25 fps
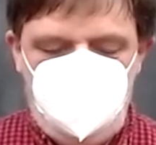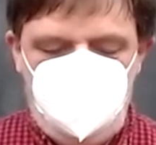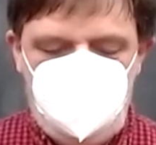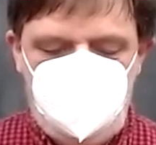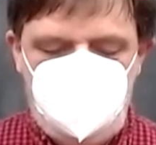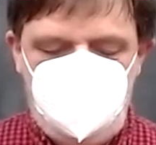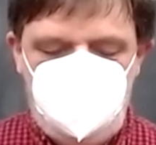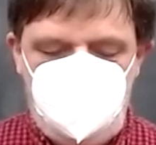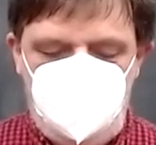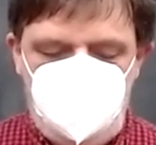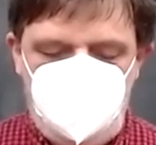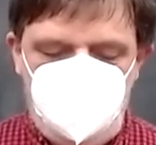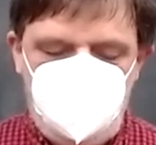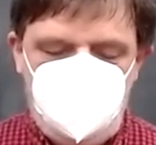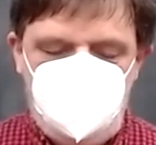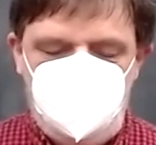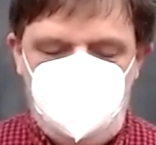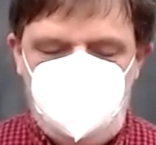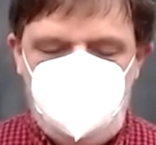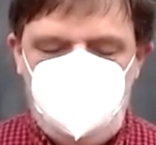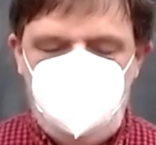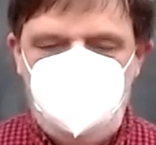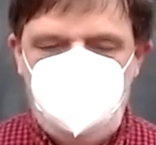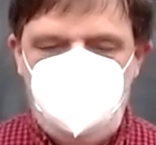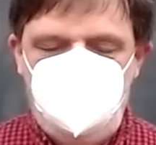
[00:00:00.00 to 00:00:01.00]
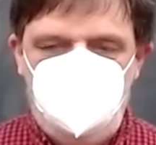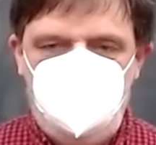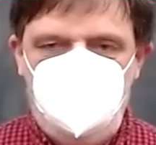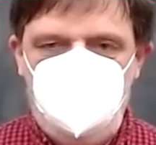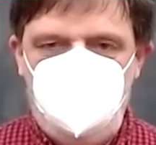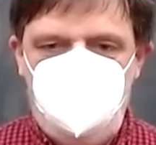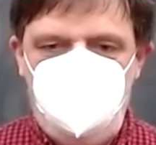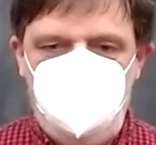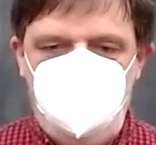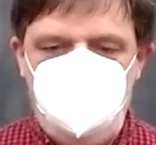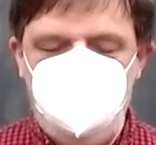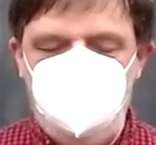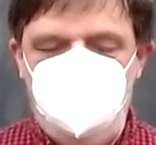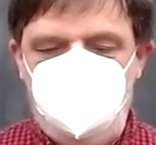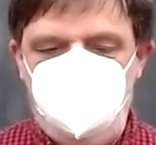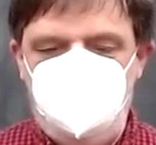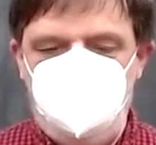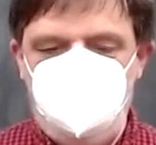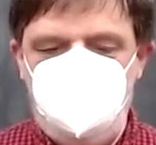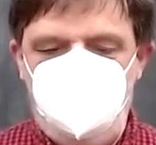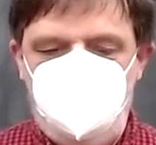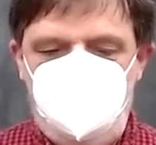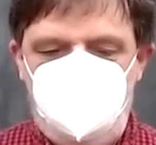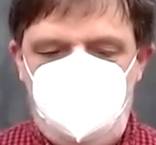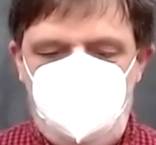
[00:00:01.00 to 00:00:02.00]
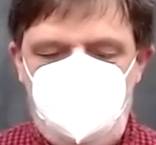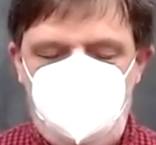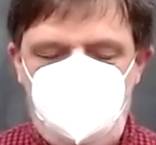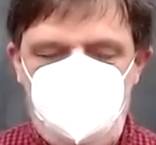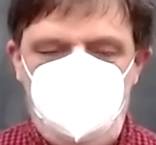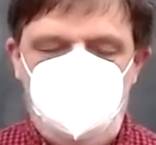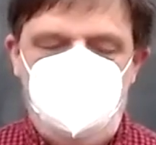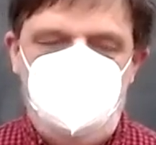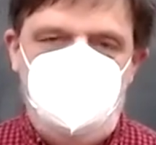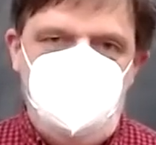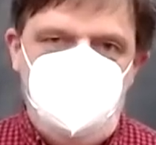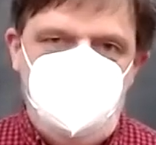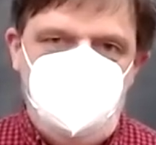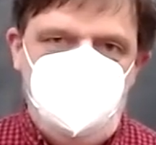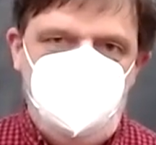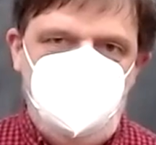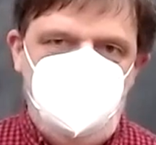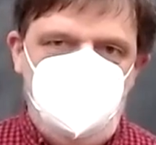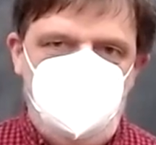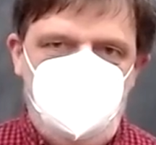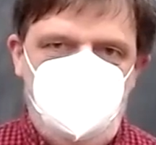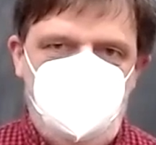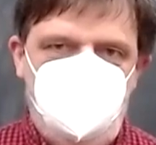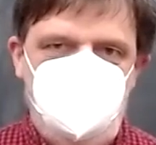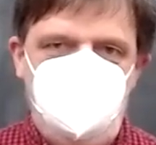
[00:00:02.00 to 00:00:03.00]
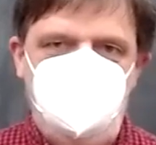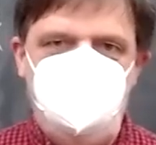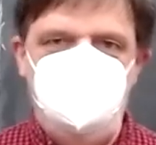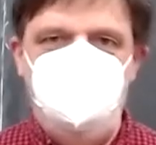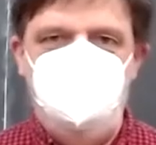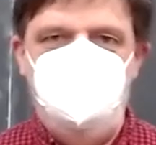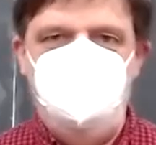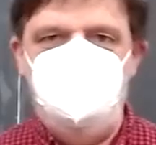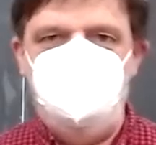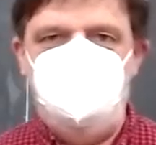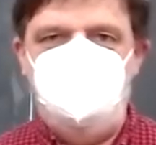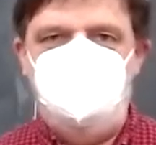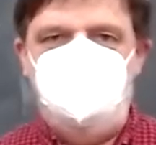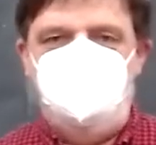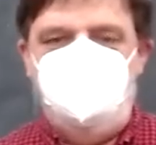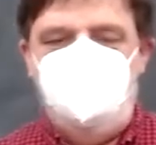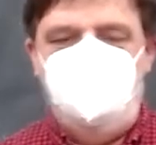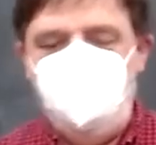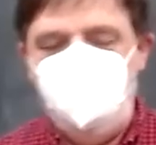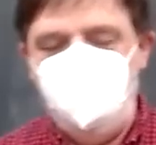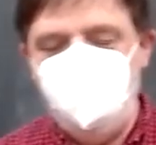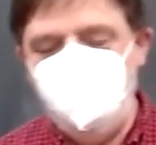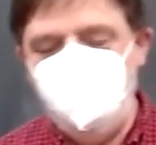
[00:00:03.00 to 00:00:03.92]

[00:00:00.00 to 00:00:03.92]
does Descartes think the world exists? Not do I think the world exists?